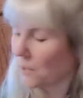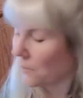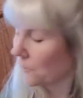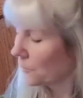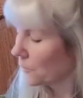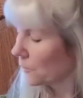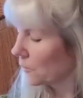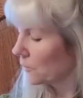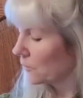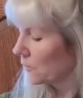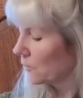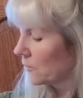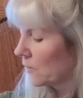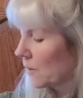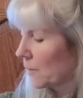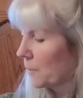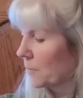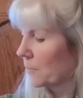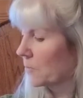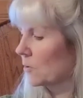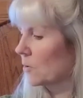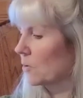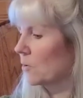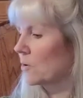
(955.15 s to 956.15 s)
As far as this
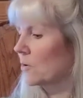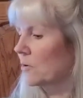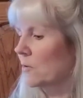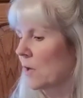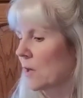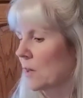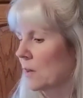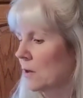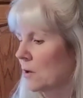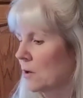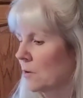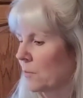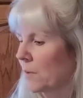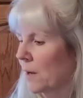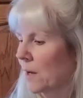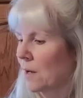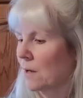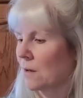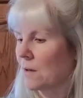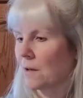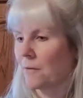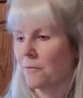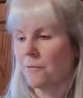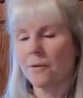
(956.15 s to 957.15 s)
episode, as I look
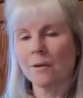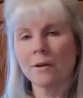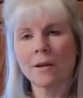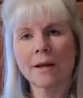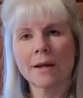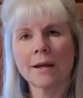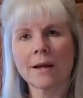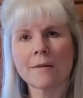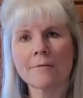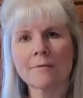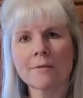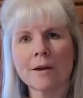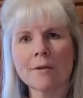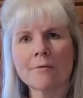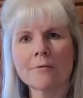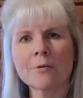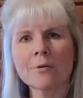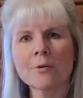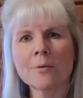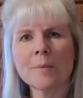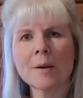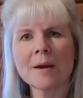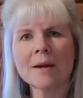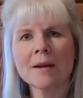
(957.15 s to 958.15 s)
around, I feel like I've
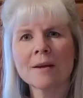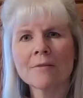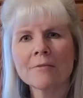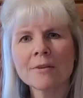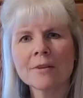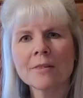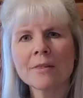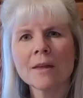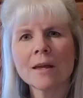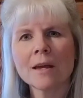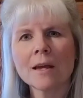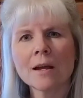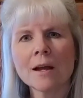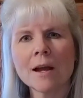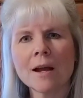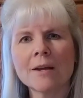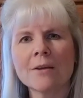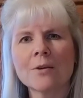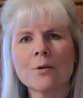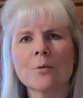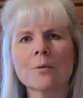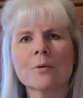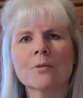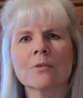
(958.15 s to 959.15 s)
covered about everything.
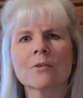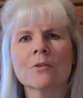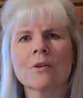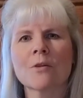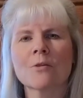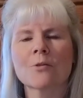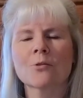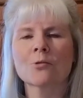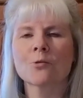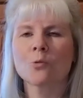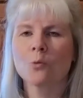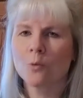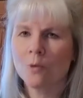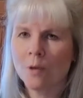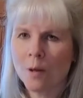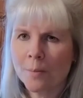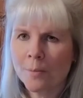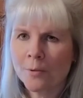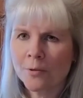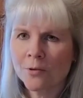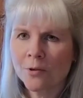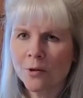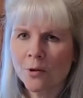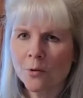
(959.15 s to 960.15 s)
I know it's another short
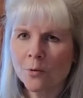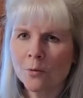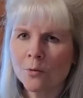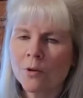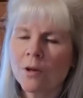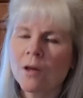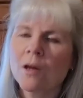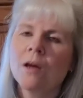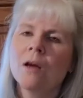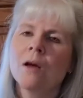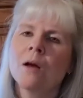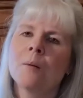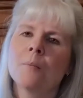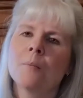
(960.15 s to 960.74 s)
episode.